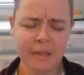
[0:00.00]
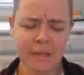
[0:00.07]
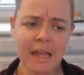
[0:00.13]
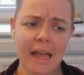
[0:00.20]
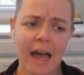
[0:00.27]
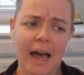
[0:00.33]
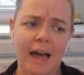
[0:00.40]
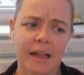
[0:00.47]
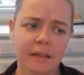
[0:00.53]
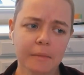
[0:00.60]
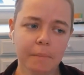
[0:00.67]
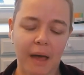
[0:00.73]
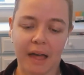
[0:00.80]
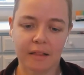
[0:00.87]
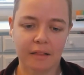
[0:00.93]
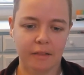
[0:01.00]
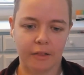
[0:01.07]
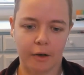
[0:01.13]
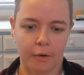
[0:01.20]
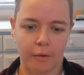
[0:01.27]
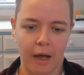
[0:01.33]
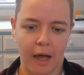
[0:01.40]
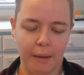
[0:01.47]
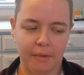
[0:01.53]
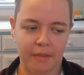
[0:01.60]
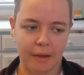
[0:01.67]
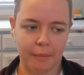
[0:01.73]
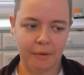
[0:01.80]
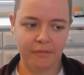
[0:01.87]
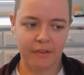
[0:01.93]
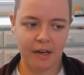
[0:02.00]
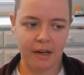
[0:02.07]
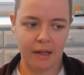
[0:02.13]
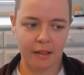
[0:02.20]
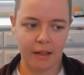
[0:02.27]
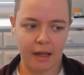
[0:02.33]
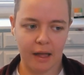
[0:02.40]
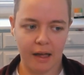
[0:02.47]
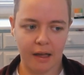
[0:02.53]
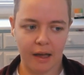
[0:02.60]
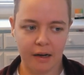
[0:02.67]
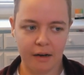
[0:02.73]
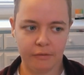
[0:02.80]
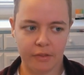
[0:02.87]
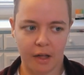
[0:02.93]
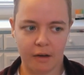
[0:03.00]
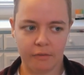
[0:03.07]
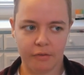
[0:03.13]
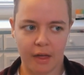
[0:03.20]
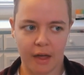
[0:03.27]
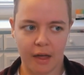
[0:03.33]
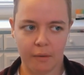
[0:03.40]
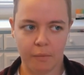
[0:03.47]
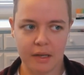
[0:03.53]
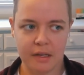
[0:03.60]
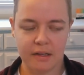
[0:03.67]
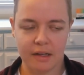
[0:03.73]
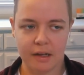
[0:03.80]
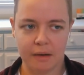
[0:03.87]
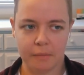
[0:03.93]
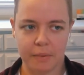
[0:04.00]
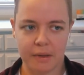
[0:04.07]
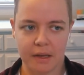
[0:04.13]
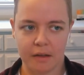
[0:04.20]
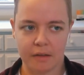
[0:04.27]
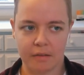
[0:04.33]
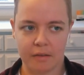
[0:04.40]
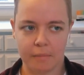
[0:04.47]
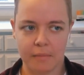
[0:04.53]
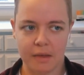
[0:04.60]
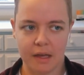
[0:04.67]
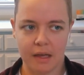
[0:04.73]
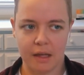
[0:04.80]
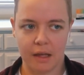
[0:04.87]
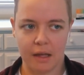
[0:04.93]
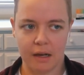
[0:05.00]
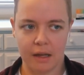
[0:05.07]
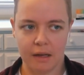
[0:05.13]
Yeah, it depends though. I, some of it, like I kind of love that we didn't because to me it, it